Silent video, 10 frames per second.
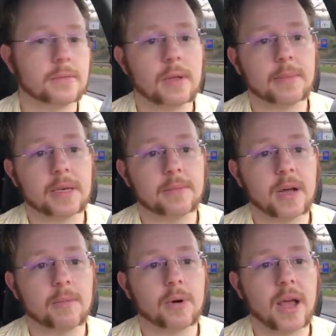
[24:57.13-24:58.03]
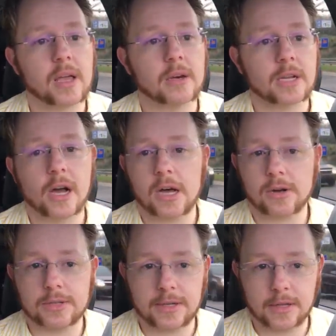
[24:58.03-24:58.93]
I mean, I'll brag on God
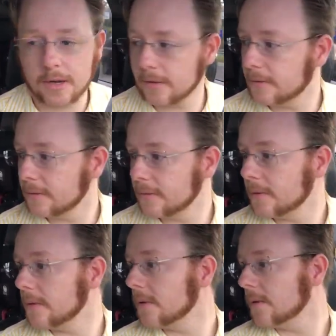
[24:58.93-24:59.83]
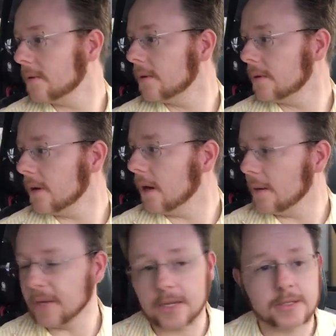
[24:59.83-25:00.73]
all day long.
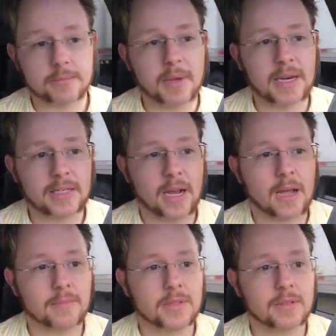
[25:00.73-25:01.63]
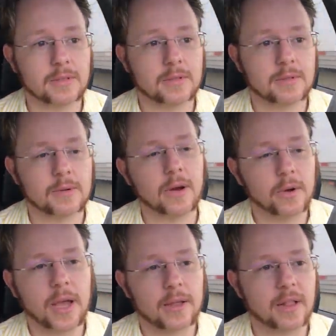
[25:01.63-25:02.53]
Because many times, well,
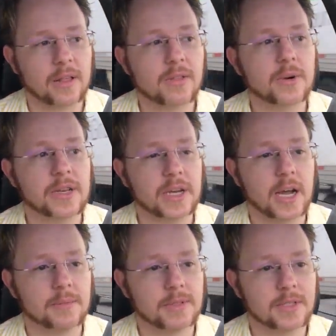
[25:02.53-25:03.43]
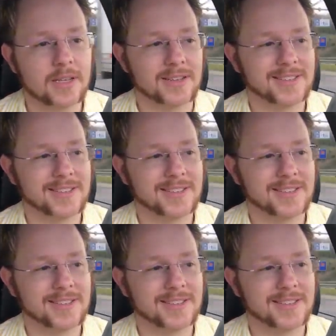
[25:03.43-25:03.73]
okay, like 3 times,